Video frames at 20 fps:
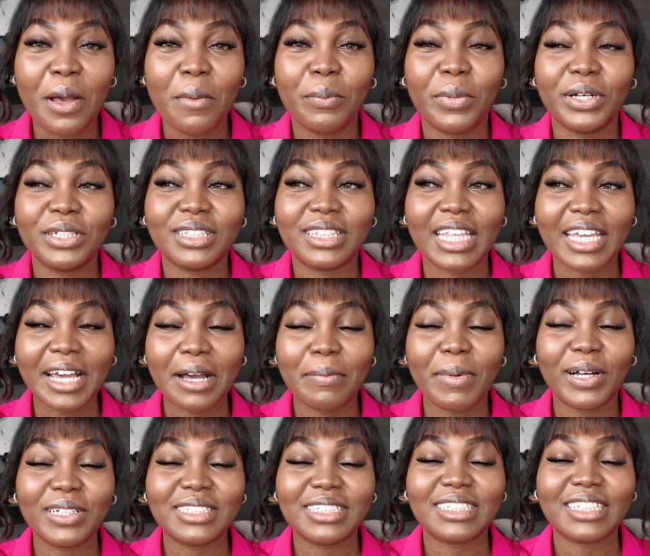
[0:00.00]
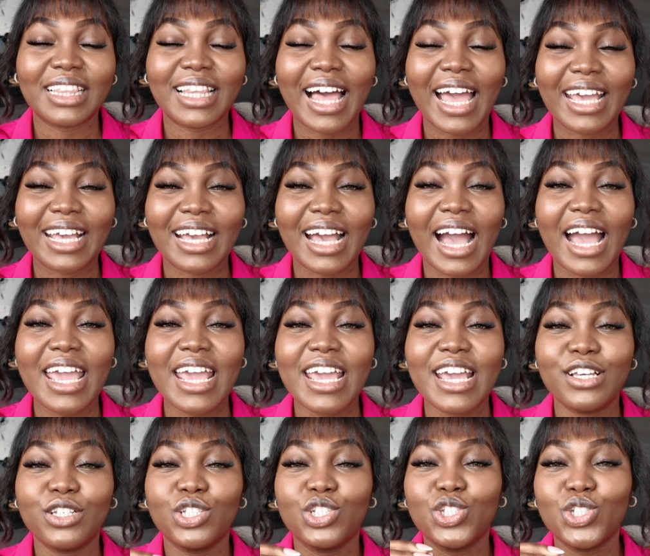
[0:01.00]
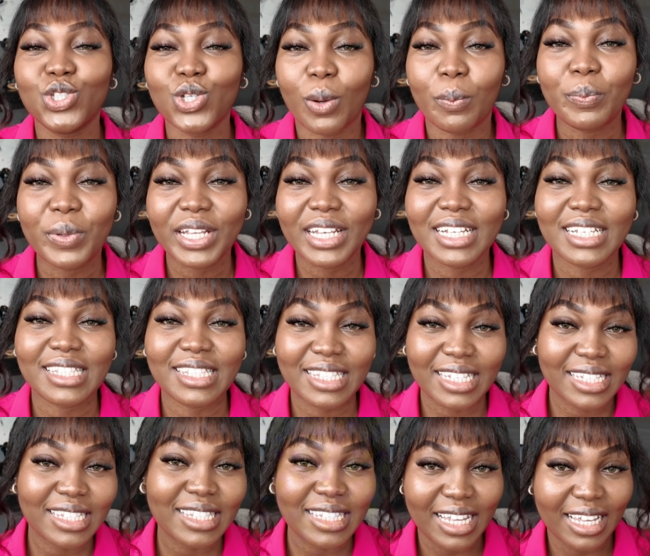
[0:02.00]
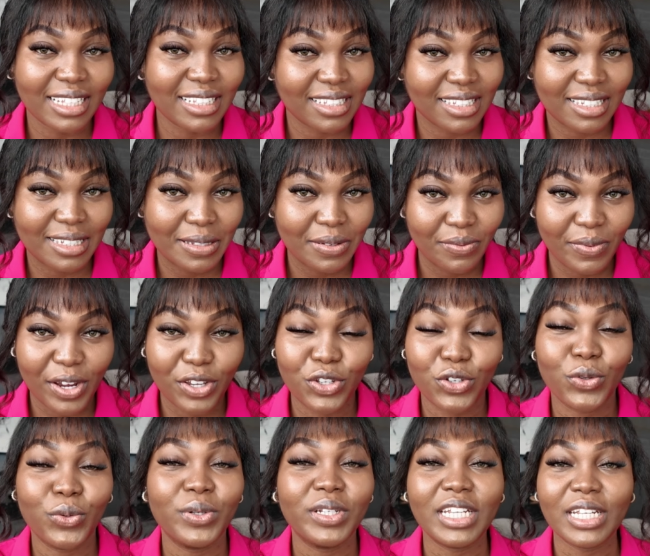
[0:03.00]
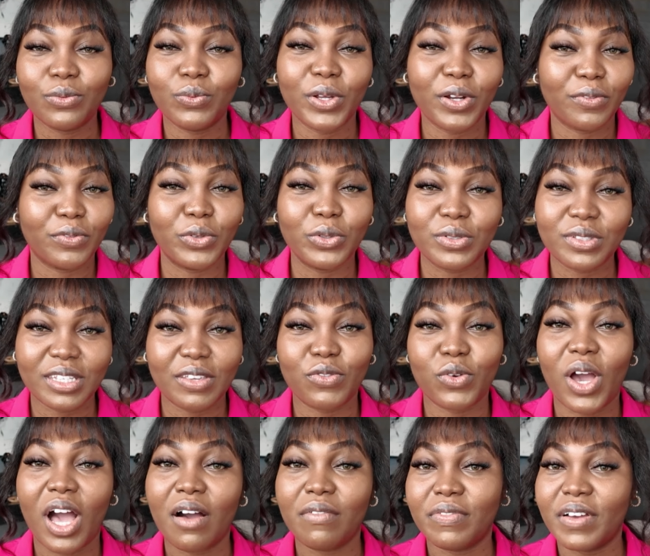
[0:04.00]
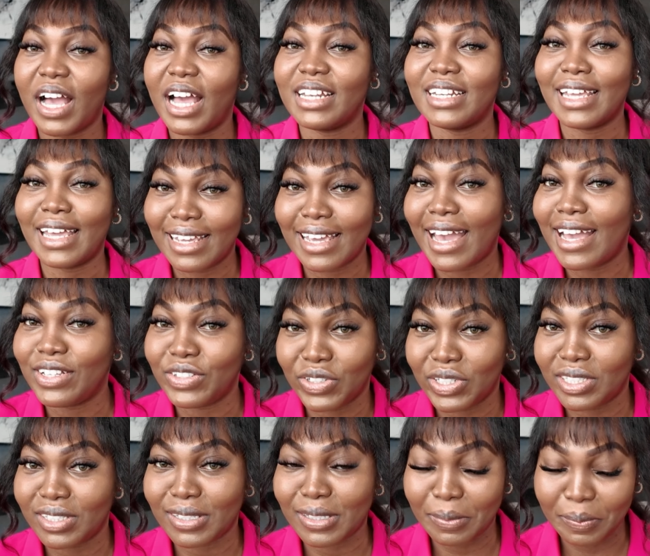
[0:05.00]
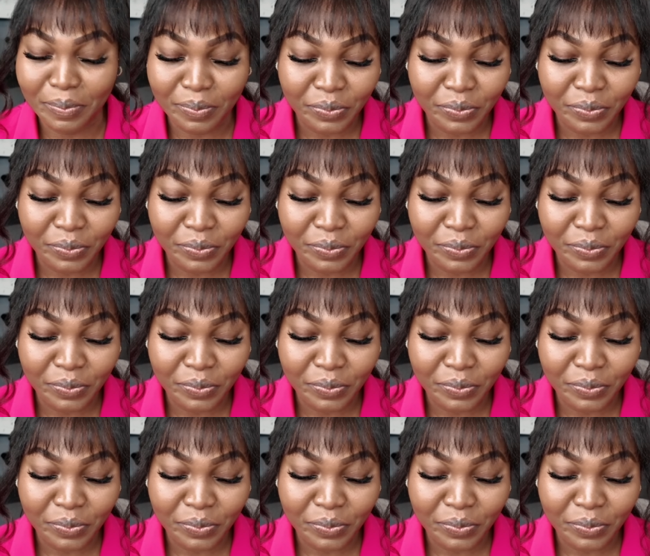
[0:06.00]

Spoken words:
But think about it like a shopping assistant, right? You don't need one of those if you have an AI agent.